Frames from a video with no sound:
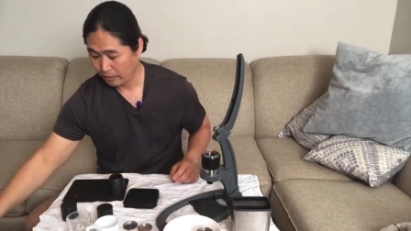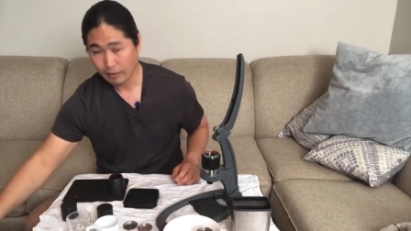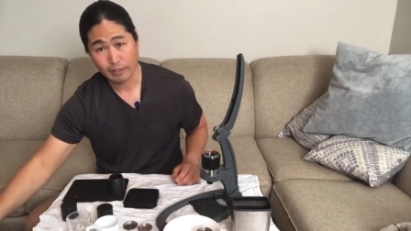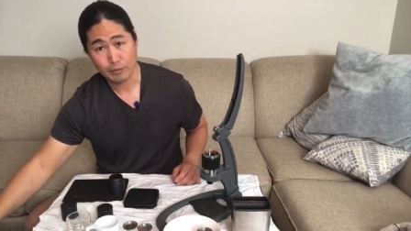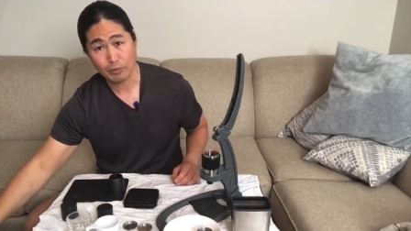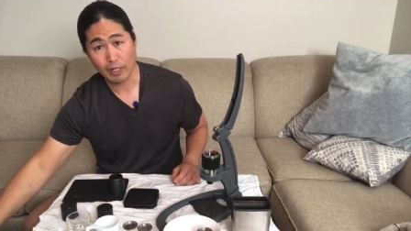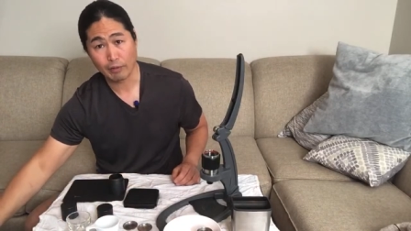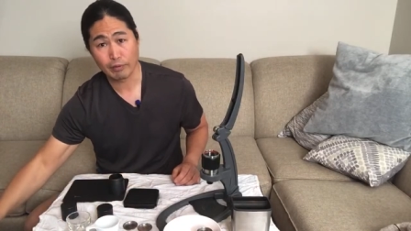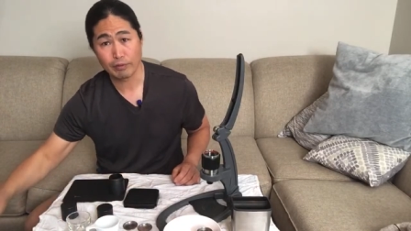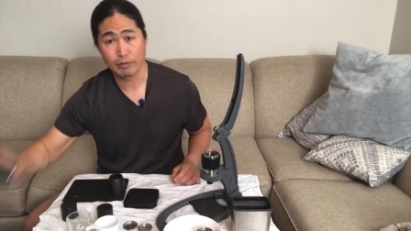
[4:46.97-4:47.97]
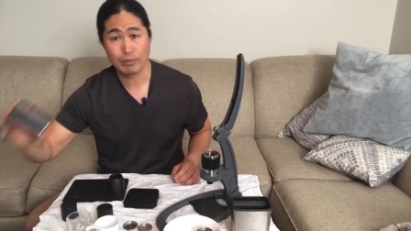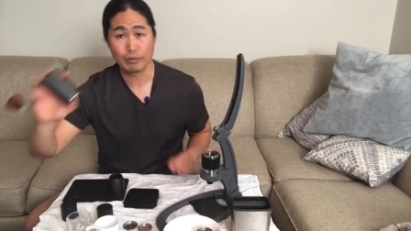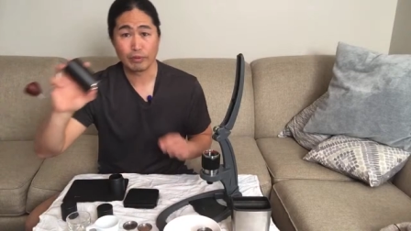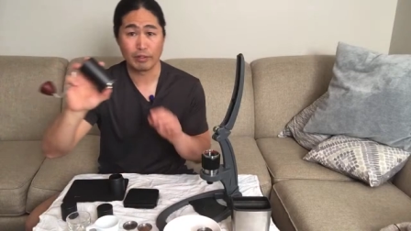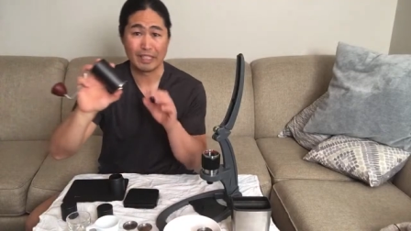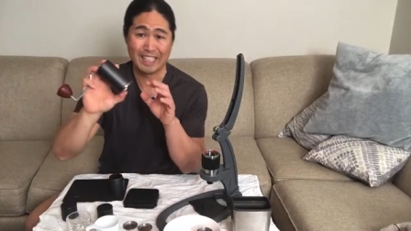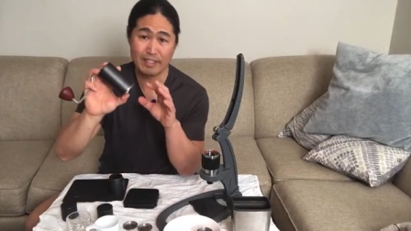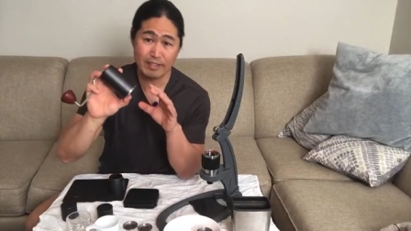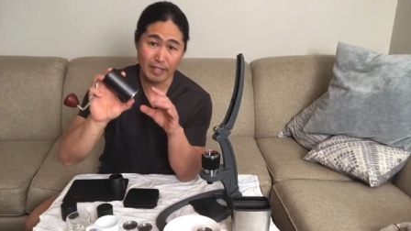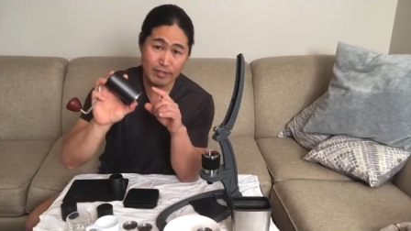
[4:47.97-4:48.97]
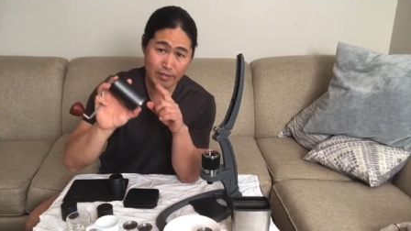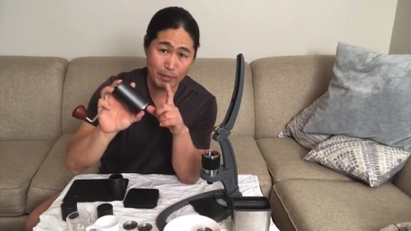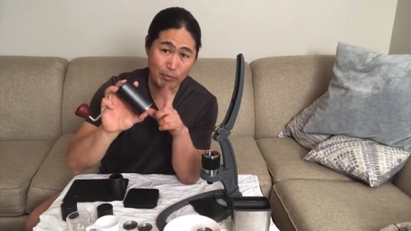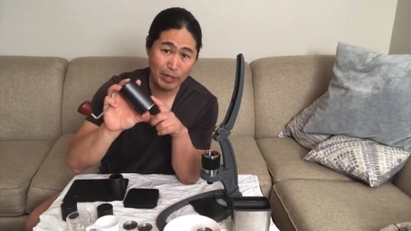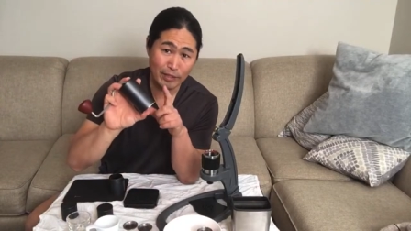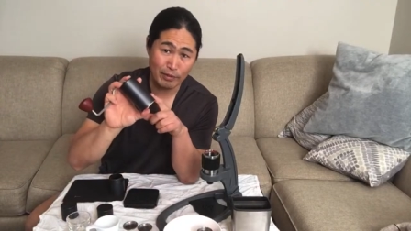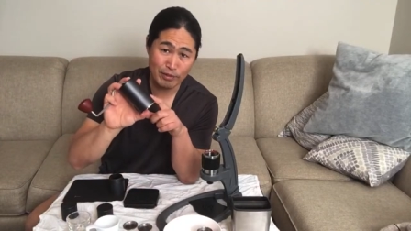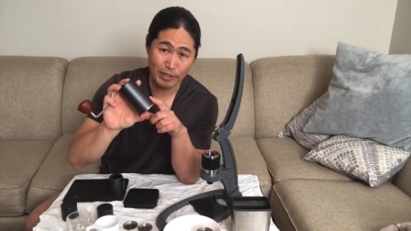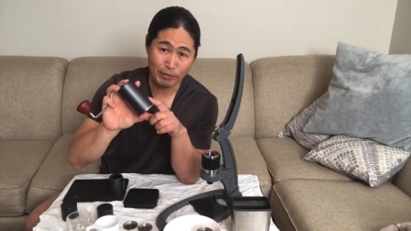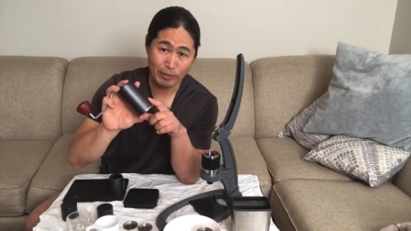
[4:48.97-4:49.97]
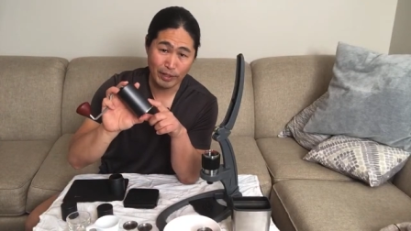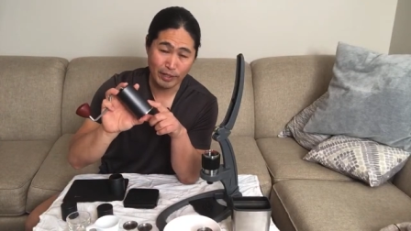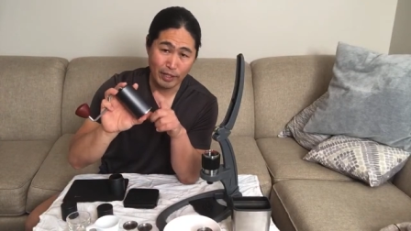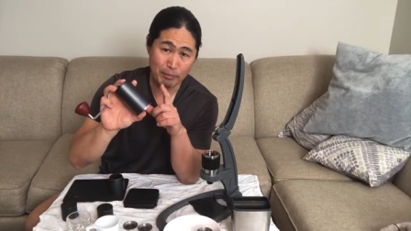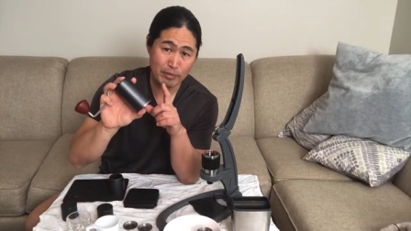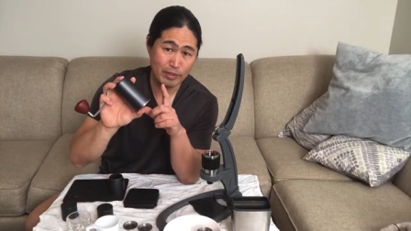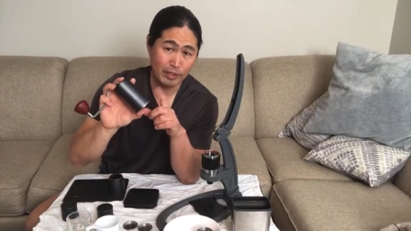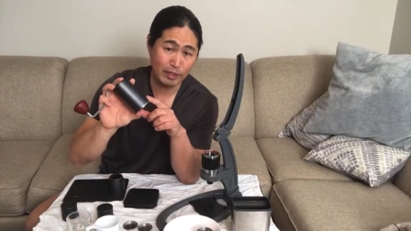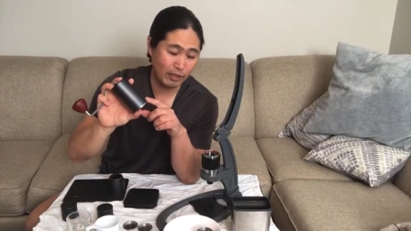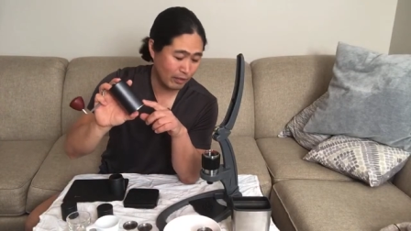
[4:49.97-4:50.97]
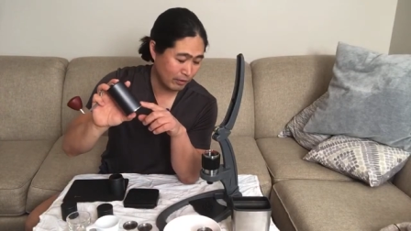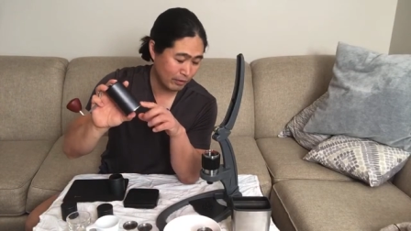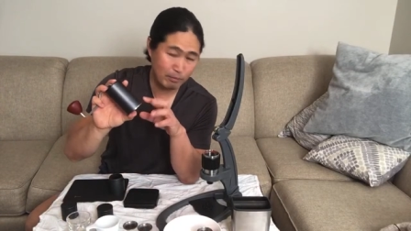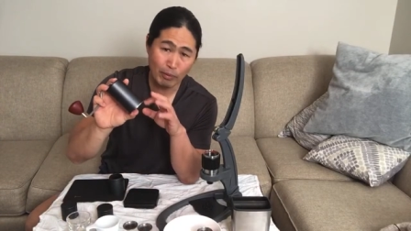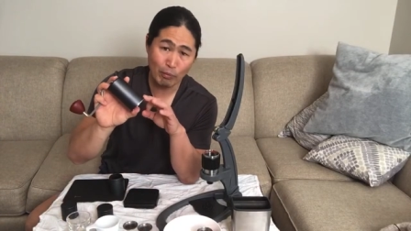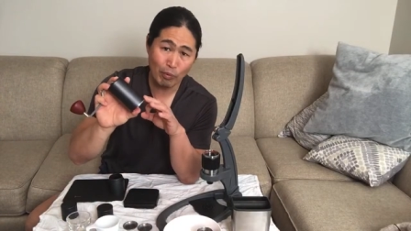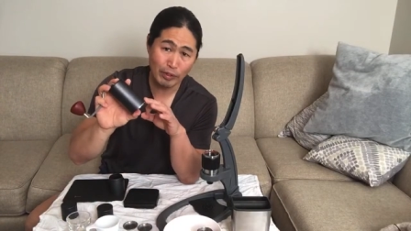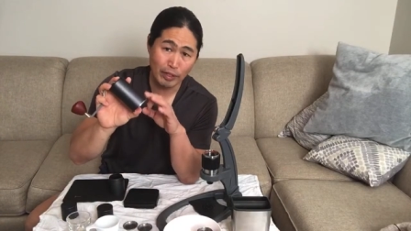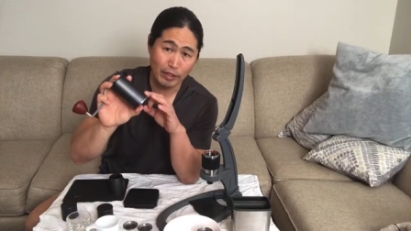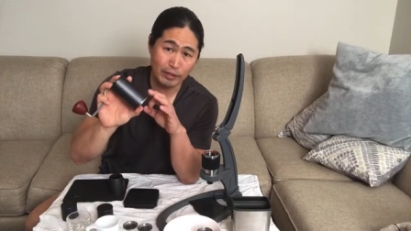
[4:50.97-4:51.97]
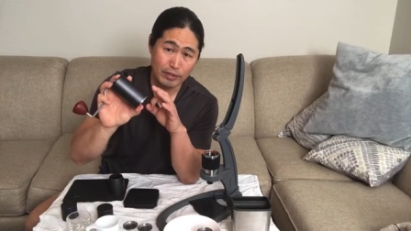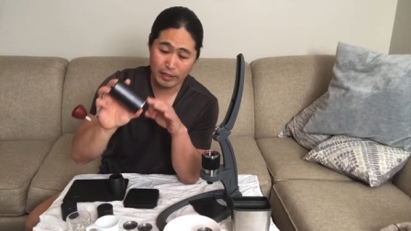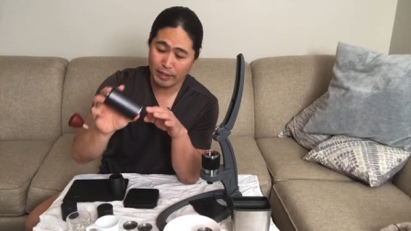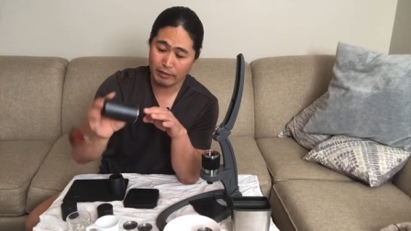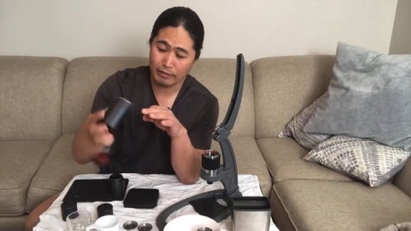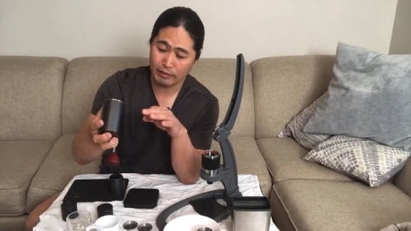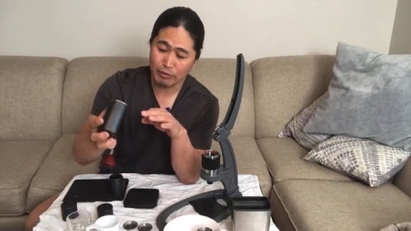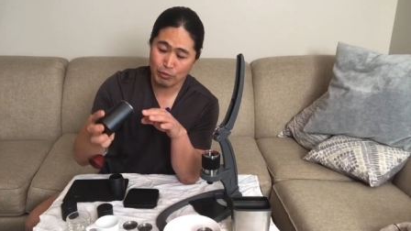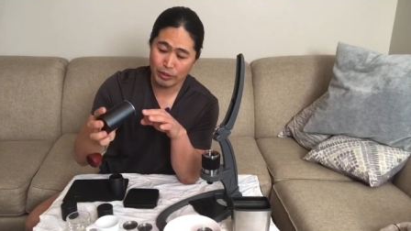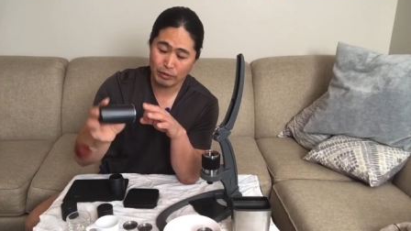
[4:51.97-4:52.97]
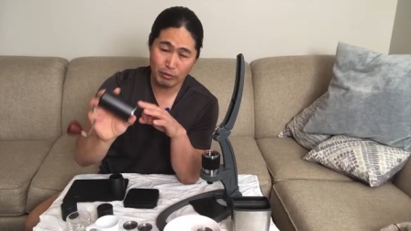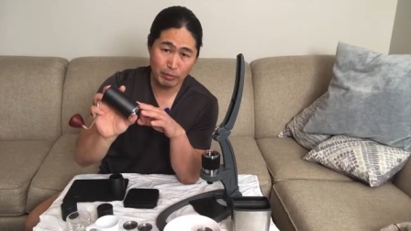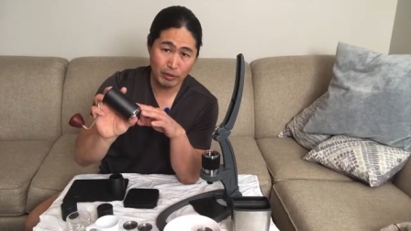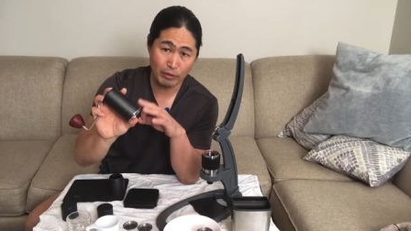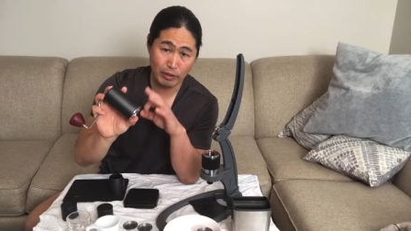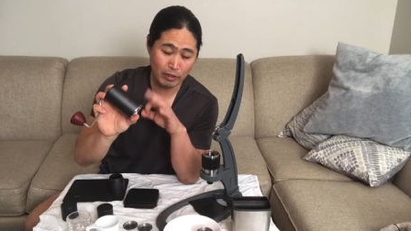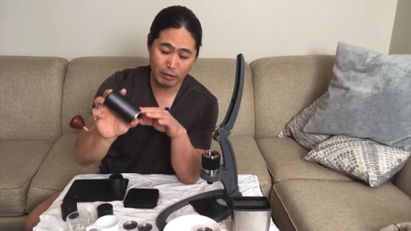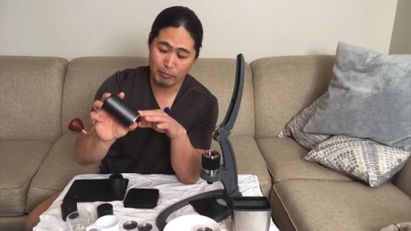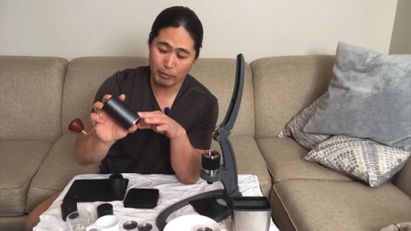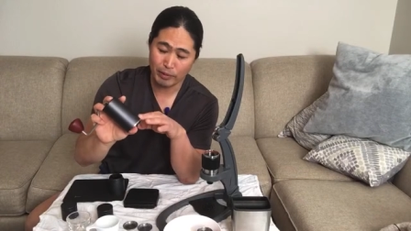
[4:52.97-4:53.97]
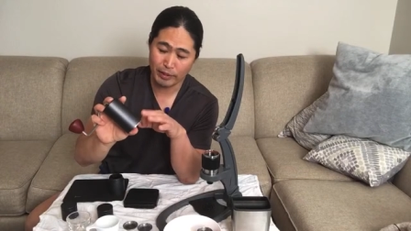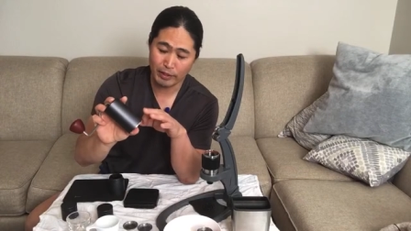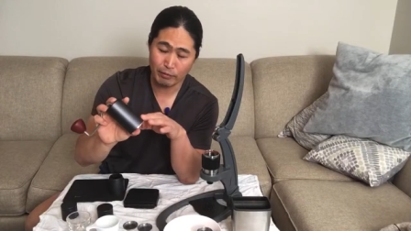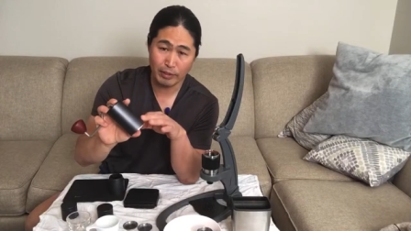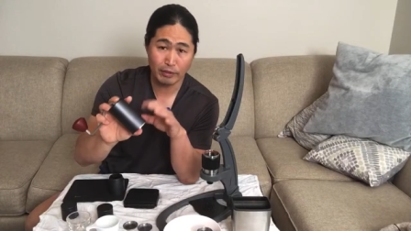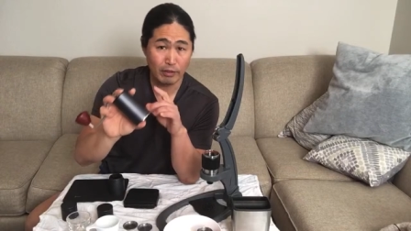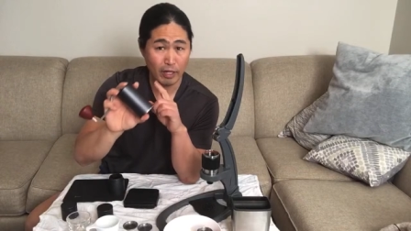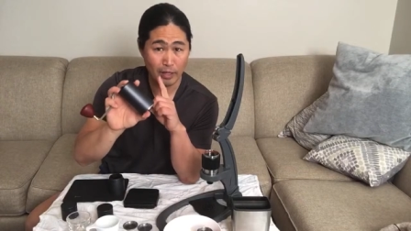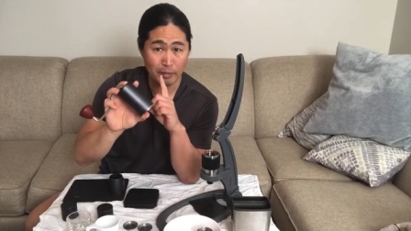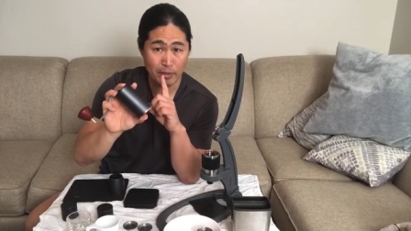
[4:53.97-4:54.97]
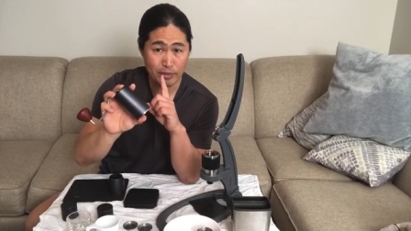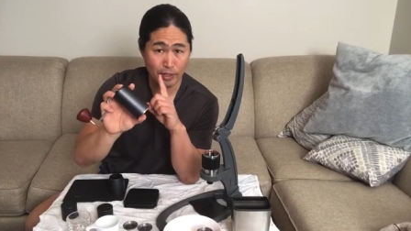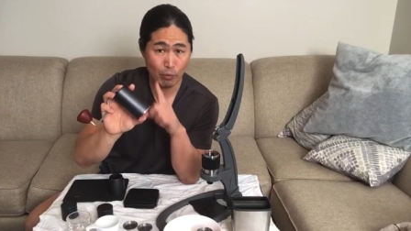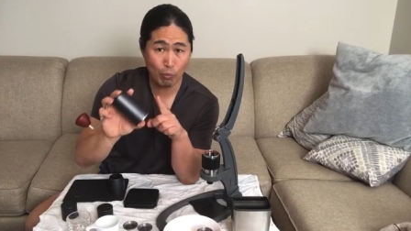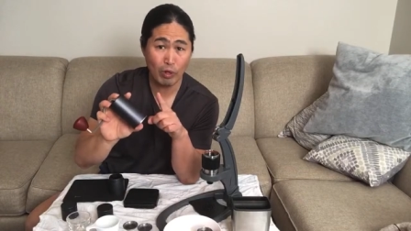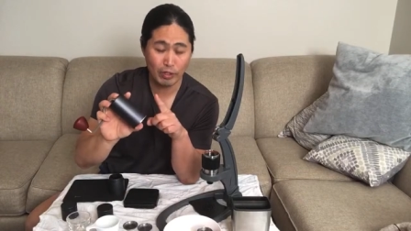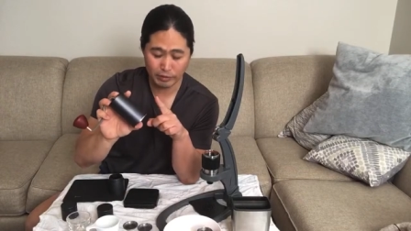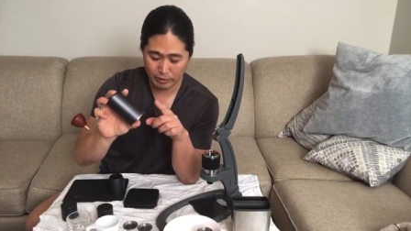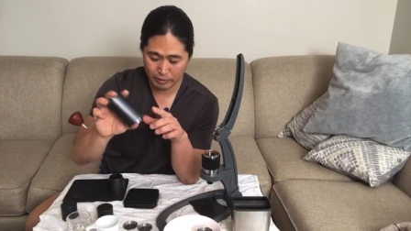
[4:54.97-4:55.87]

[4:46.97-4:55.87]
Guess what? I'm going to using the exact same grinder setting, okay? I'm set at uh, number one on San Anton Industries, the mid, uh, mid right hand grinder. I'm set at one.